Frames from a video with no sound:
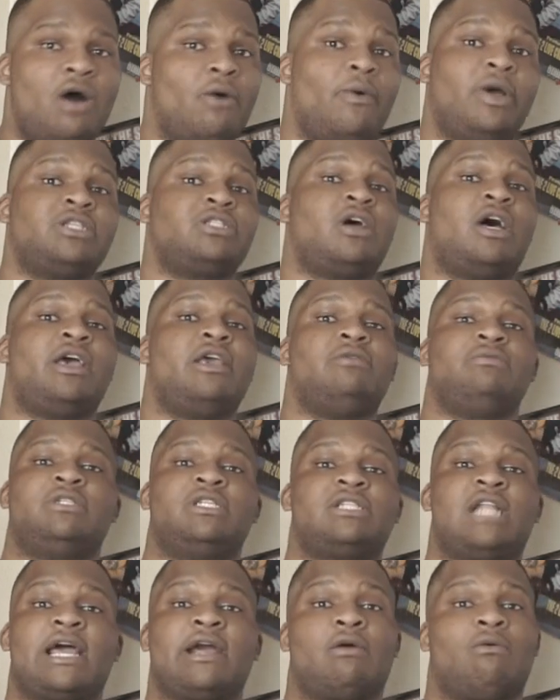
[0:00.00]
always thought he was
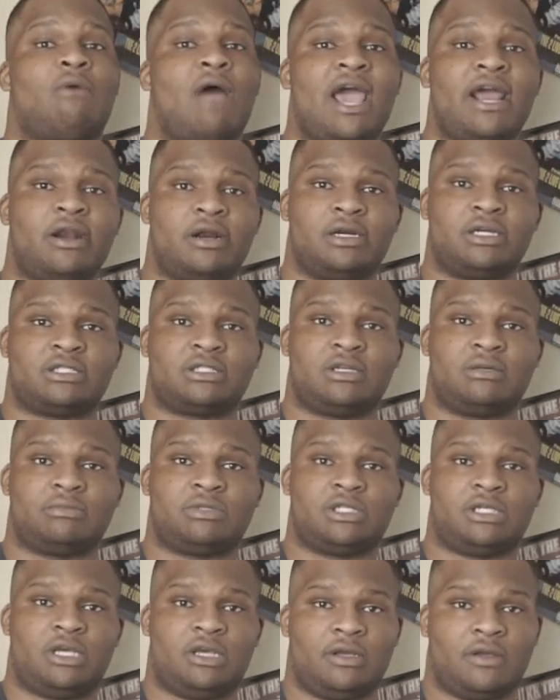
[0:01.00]
just like a writer gotcha. or some
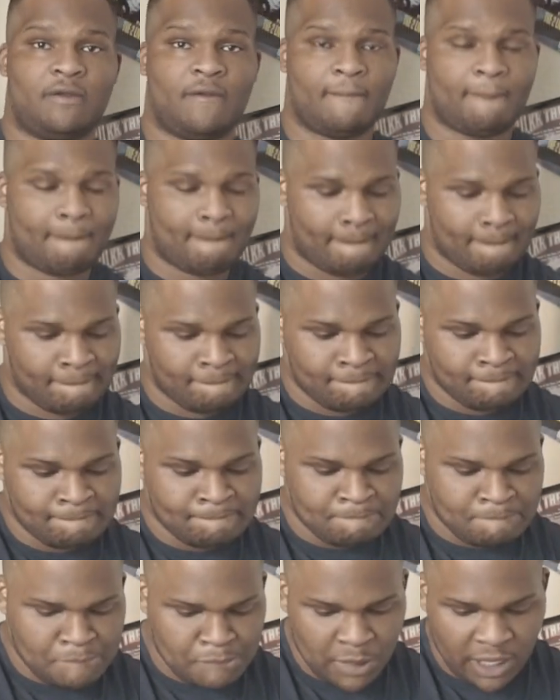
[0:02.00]
shit. Gotcha.
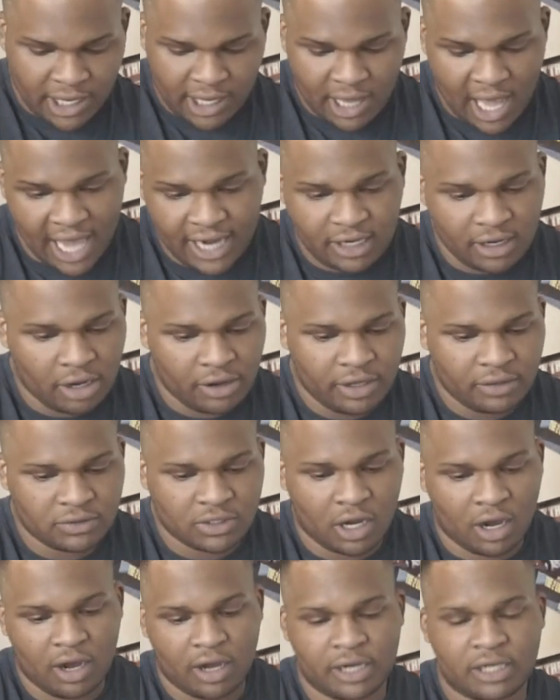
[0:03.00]
But I didn't know he was
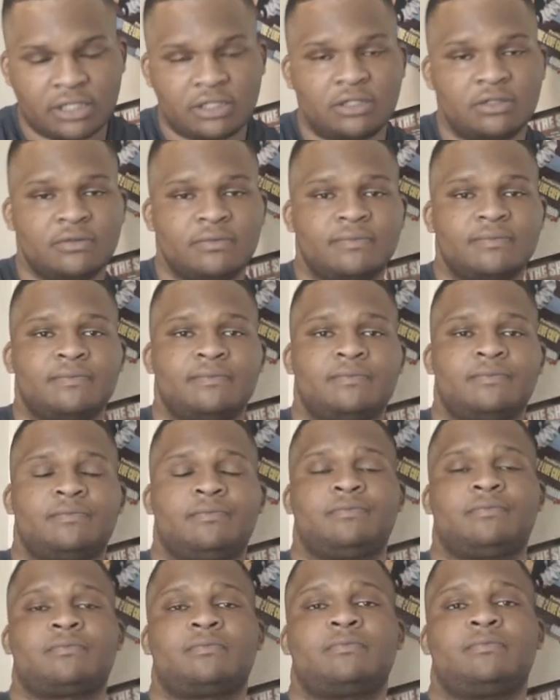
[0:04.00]
an artist.
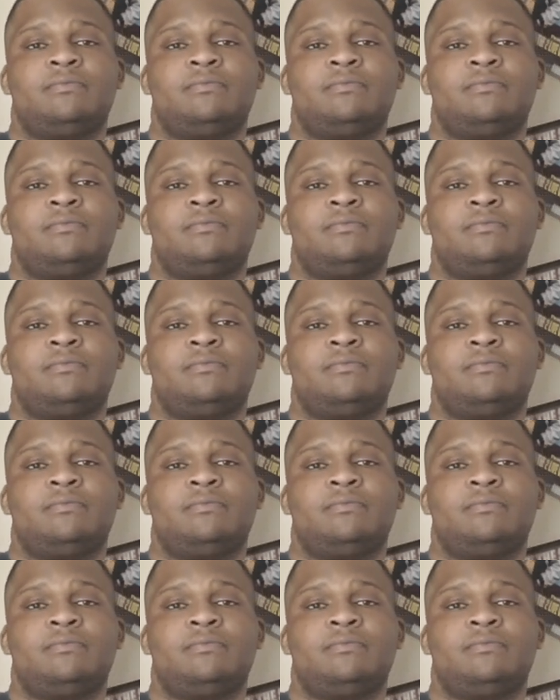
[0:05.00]
I